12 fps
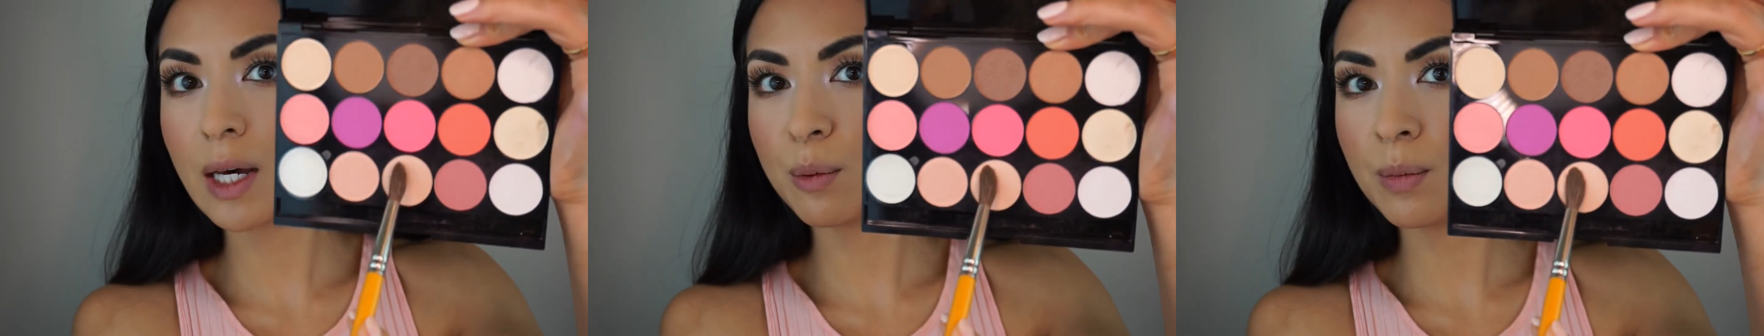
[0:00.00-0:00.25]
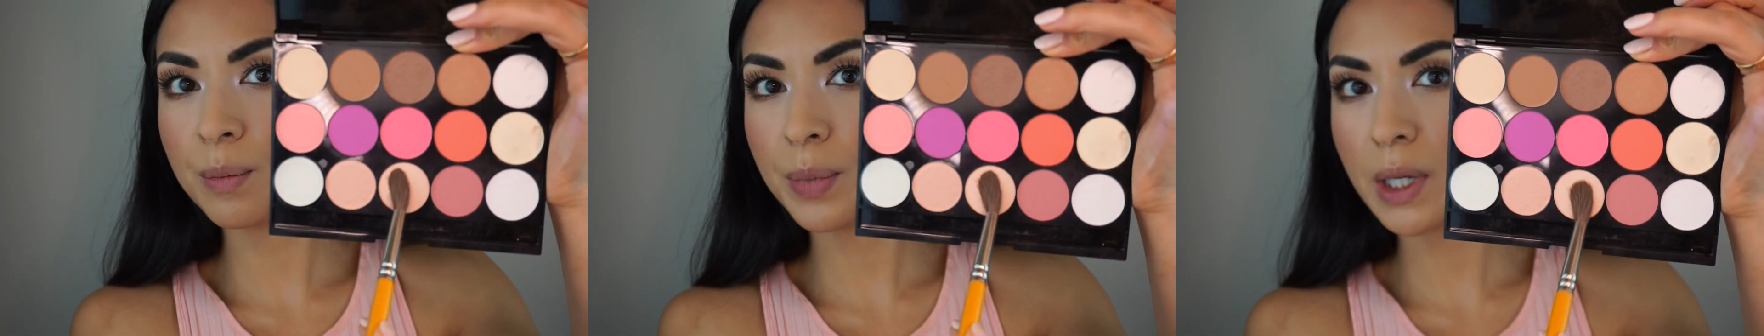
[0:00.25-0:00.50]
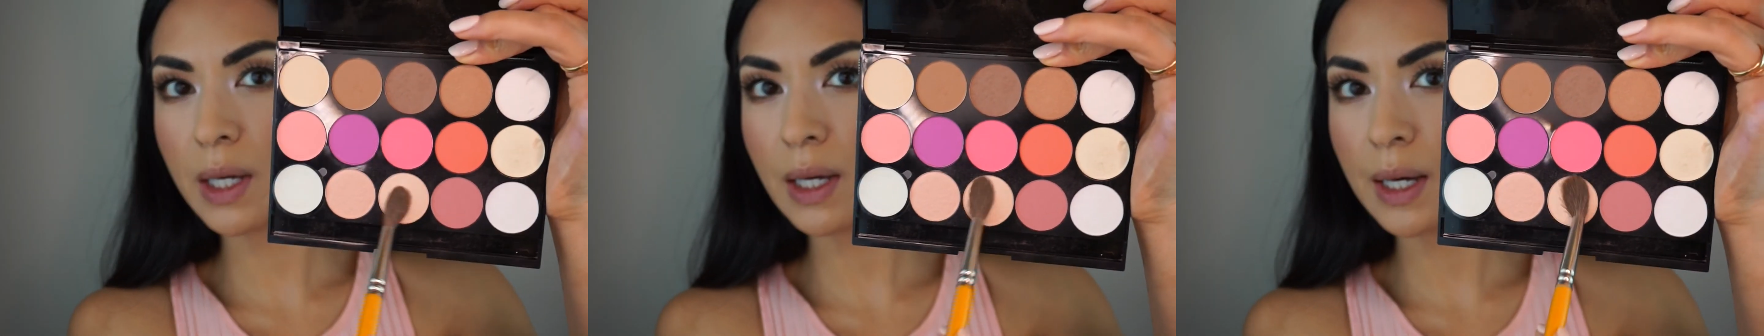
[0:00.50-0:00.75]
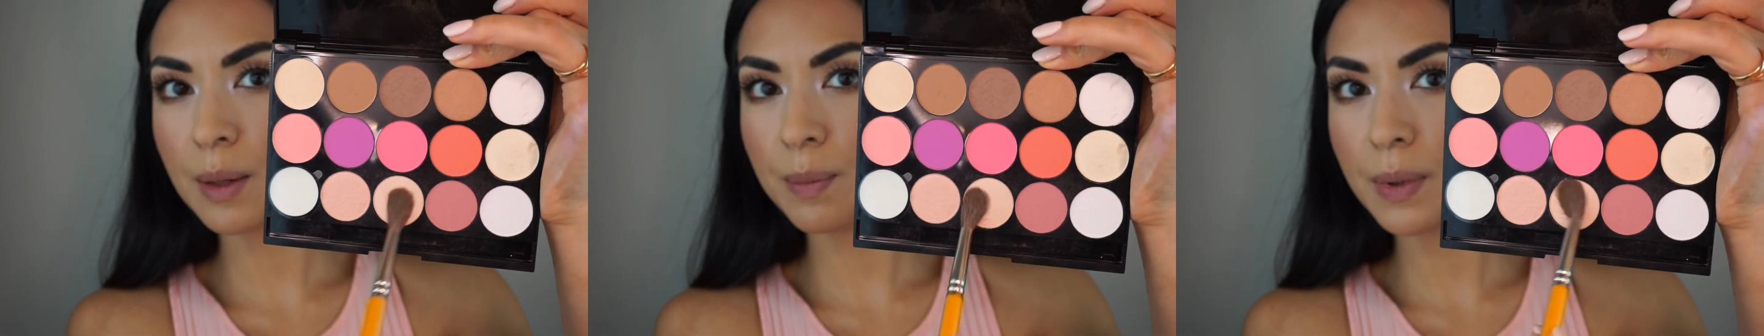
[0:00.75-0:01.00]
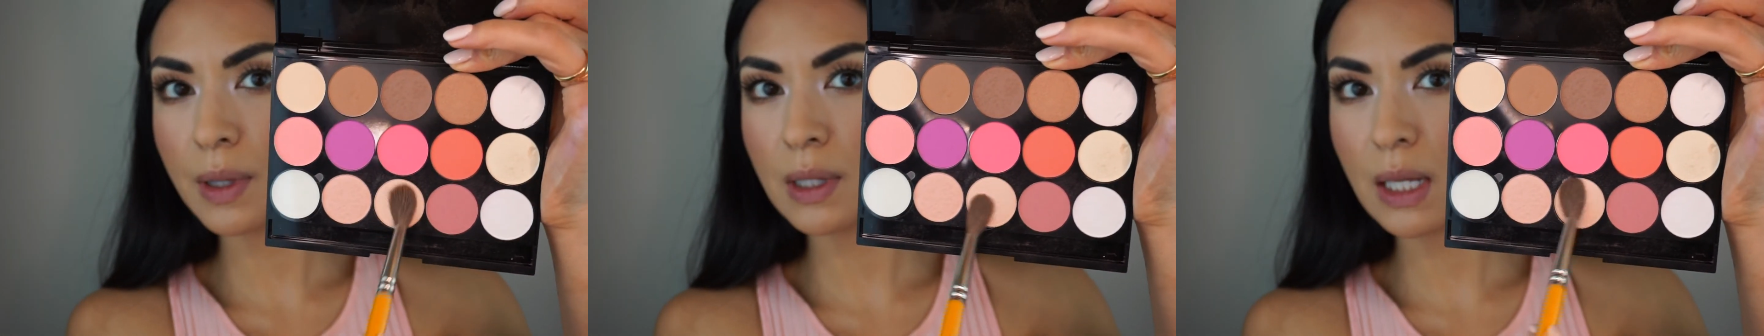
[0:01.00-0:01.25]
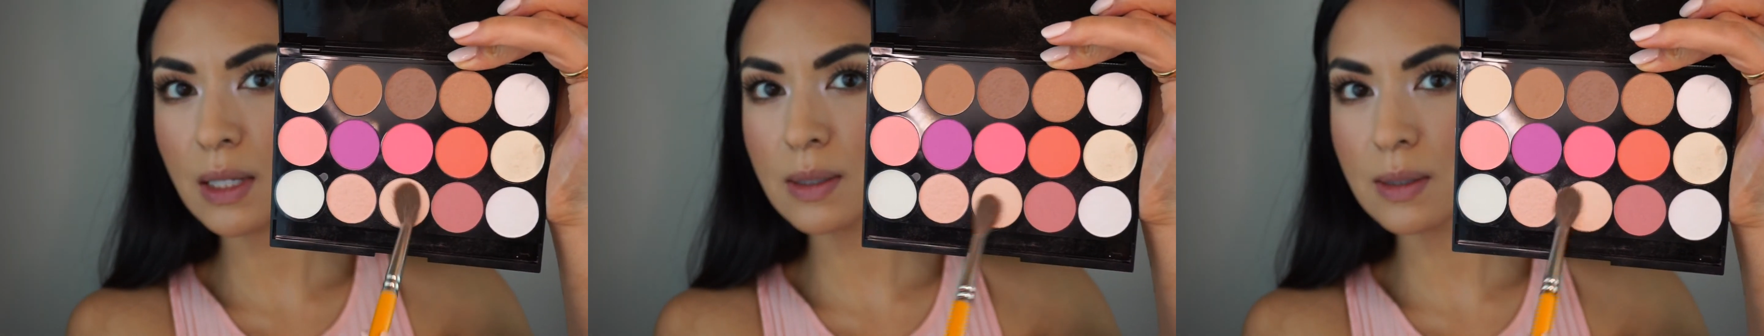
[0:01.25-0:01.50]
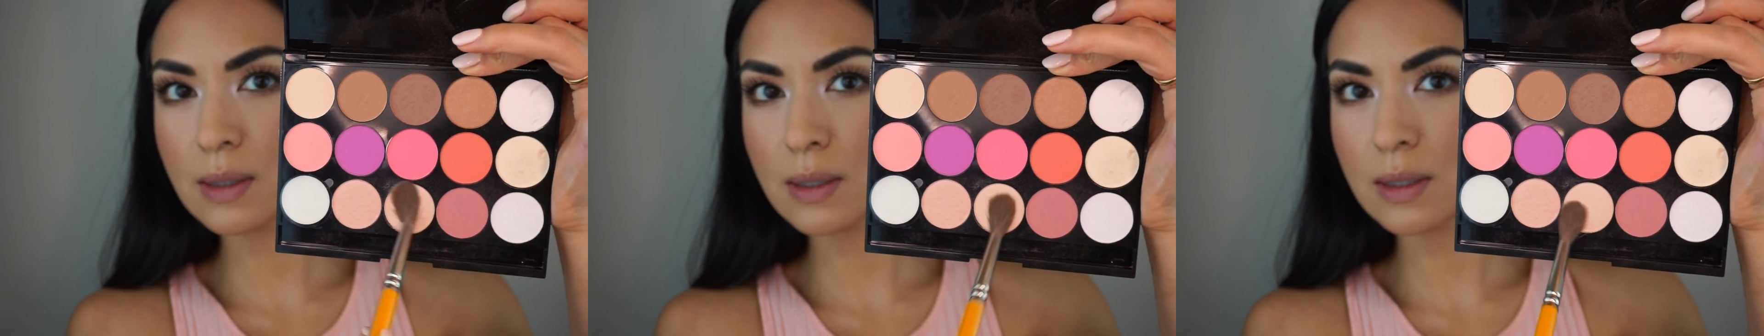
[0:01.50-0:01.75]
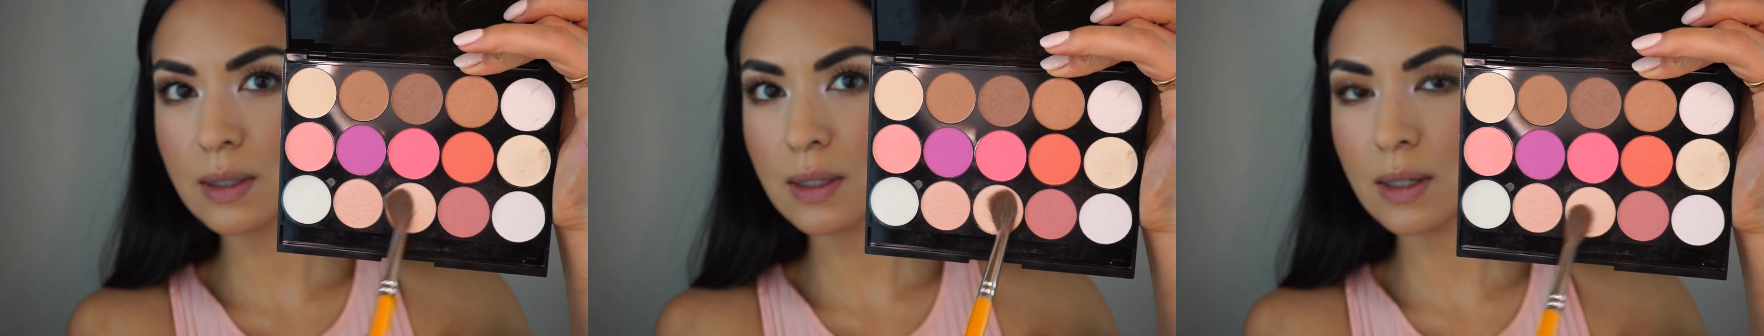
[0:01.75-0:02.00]
I'm picking up
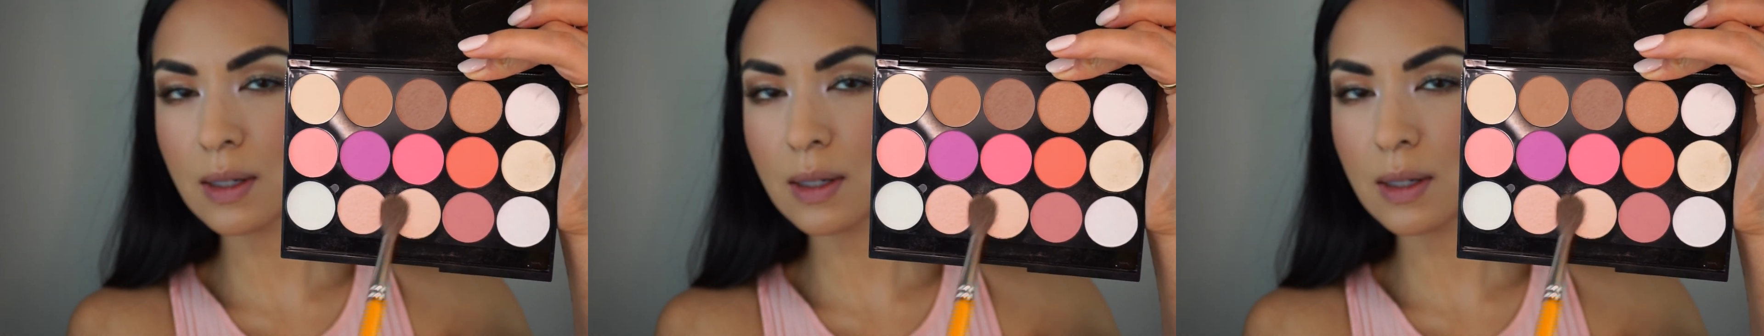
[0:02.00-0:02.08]
this